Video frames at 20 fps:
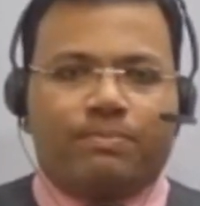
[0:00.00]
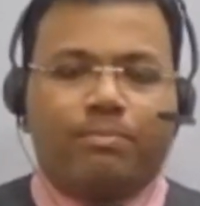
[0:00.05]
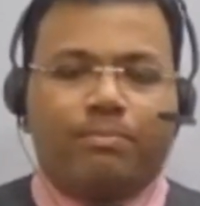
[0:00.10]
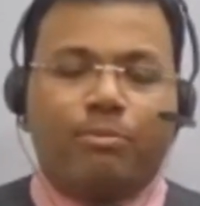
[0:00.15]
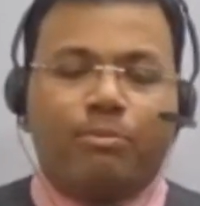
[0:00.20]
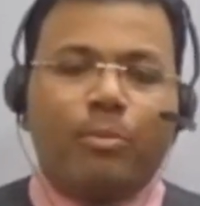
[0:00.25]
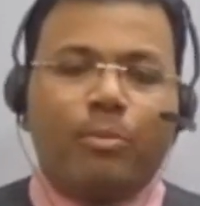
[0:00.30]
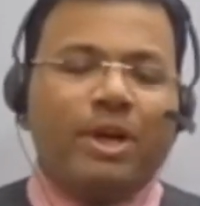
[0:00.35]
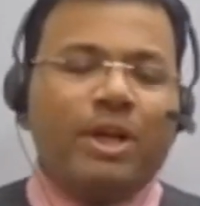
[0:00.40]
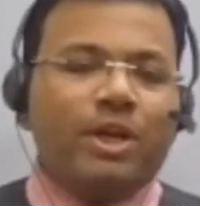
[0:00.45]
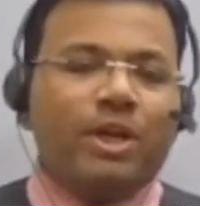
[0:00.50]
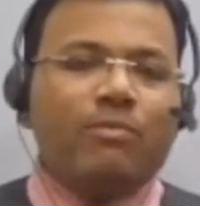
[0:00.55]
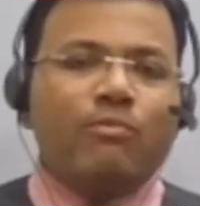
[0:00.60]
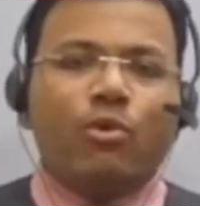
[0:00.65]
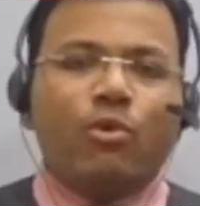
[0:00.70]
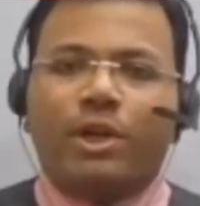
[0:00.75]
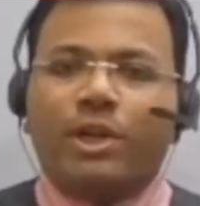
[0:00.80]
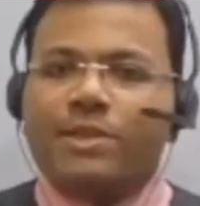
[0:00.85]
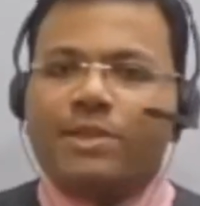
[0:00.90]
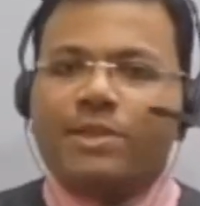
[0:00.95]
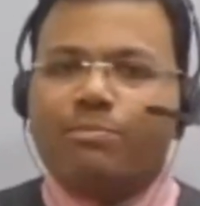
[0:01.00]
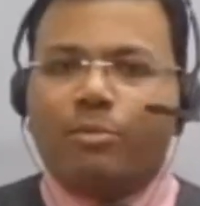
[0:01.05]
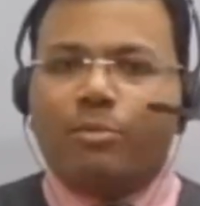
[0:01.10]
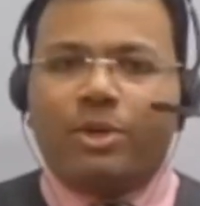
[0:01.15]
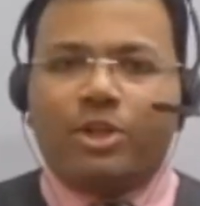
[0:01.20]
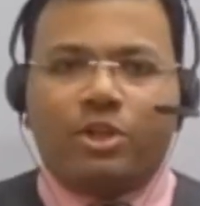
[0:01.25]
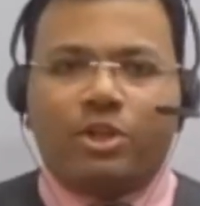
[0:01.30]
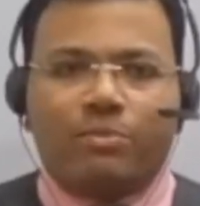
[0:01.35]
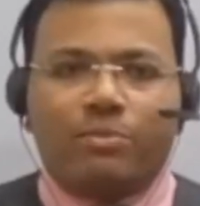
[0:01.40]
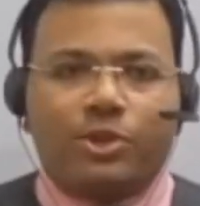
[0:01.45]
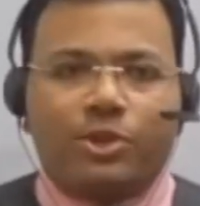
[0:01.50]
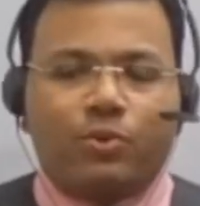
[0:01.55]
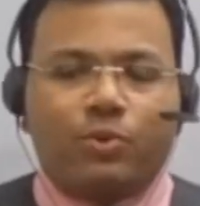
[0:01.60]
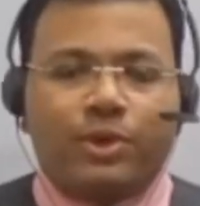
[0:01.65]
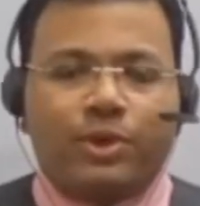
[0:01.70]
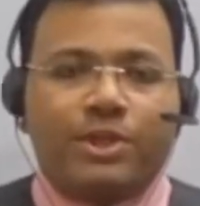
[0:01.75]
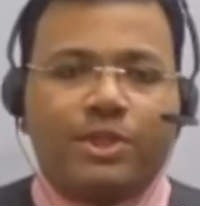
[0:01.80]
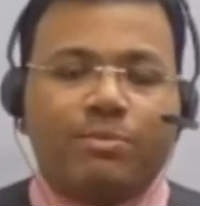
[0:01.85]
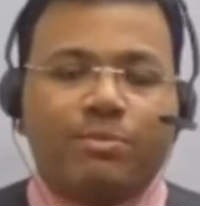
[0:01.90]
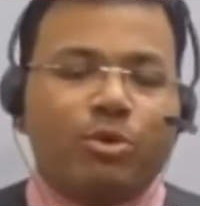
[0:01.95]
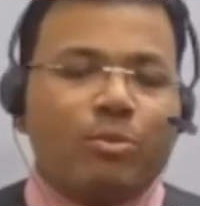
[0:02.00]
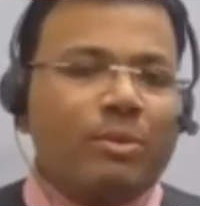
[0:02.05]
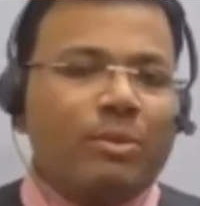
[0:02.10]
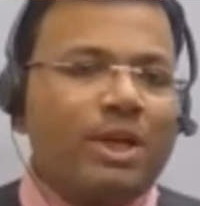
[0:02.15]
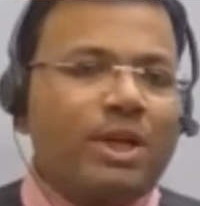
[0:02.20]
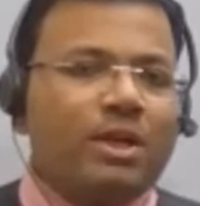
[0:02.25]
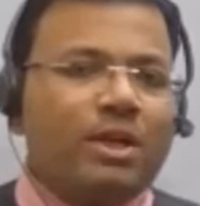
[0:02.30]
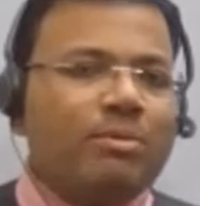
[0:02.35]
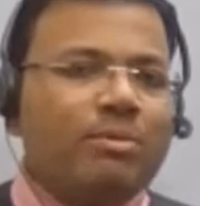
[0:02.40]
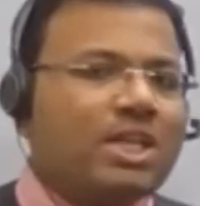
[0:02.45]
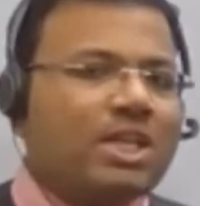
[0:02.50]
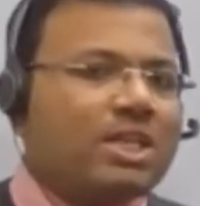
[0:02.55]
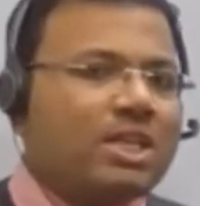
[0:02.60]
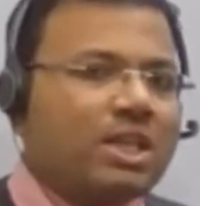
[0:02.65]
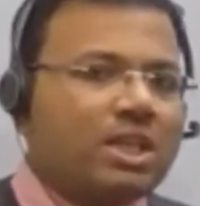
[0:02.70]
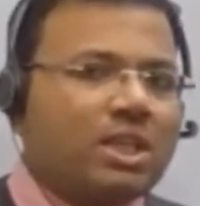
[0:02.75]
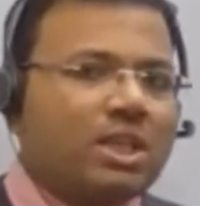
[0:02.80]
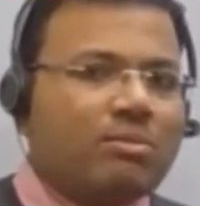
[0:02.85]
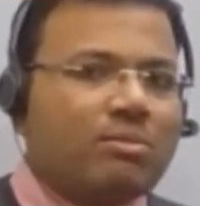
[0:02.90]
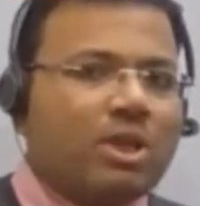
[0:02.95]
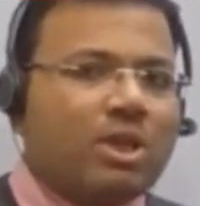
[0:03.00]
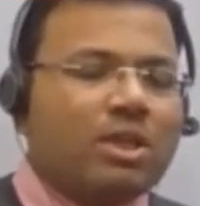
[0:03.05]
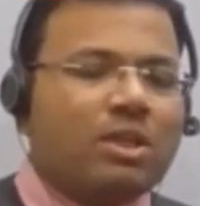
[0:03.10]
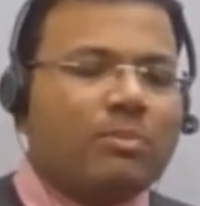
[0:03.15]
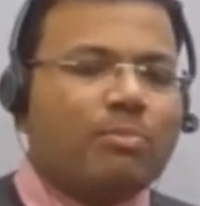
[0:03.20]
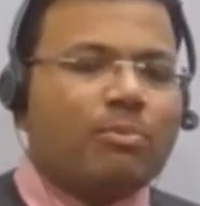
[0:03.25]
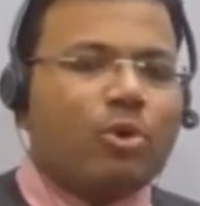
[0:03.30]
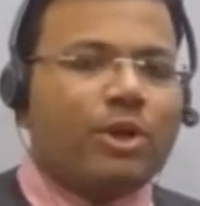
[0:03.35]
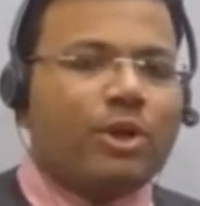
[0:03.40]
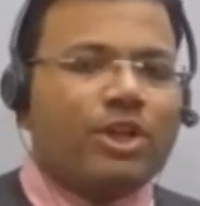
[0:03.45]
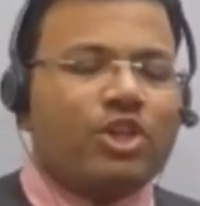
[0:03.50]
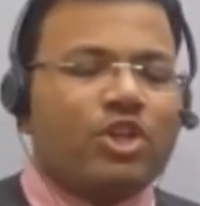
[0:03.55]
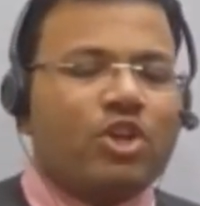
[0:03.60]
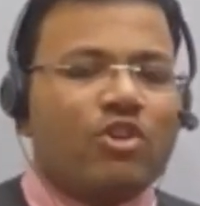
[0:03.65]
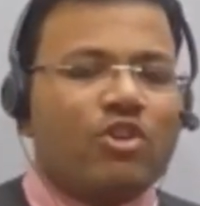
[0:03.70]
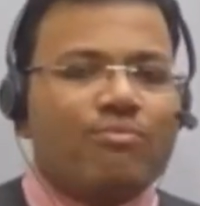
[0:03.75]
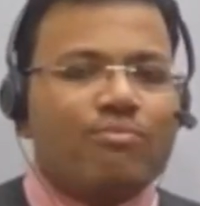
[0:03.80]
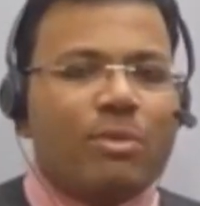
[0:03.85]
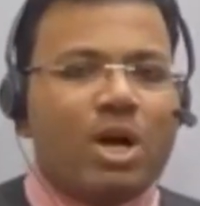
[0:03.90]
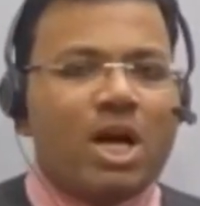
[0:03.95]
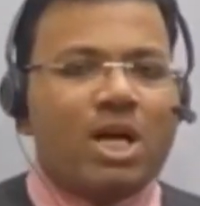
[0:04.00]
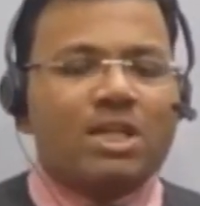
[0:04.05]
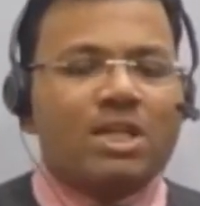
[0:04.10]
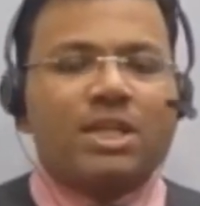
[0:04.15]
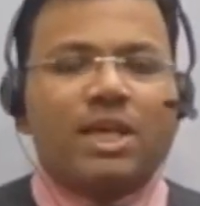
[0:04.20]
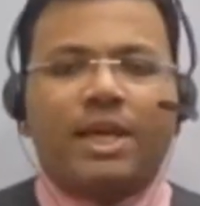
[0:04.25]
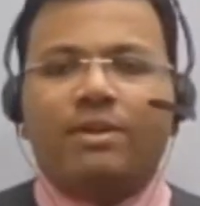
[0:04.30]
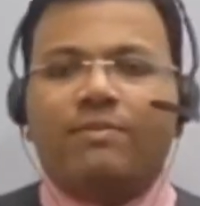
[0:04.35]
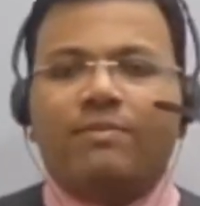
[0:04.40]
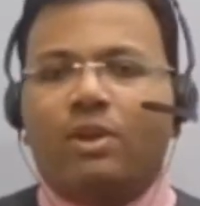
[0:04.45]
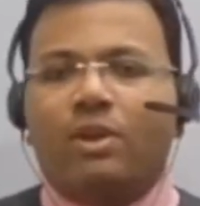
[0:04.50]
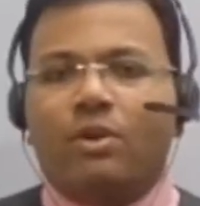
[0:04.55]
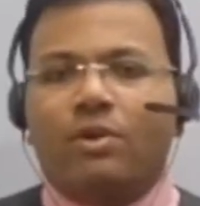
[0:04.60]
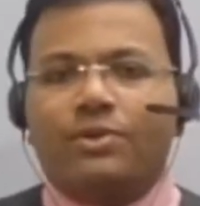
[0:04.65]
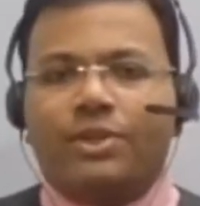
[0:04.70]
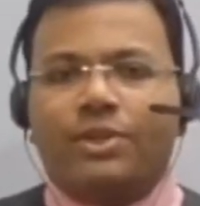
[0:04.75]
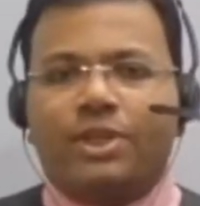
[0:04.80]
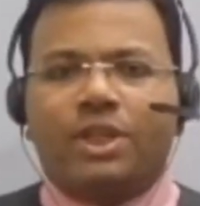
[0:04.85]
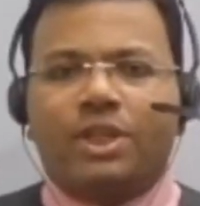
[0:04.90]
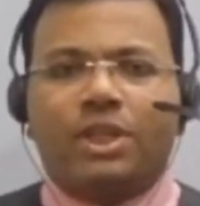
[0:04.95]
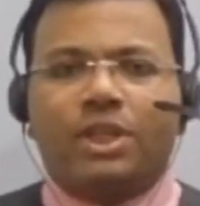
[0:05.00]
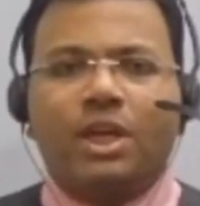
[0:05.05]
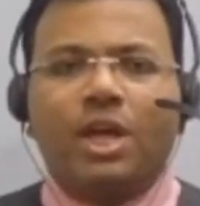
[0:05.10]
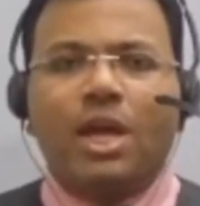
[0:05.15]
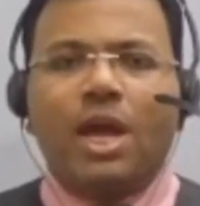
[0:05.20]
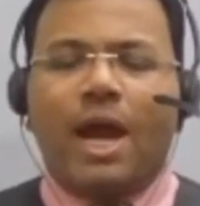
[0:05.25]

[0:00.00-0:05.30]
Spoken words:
Momentum, what is momentum, students? Momentum is nothing but the product of mass and velocity.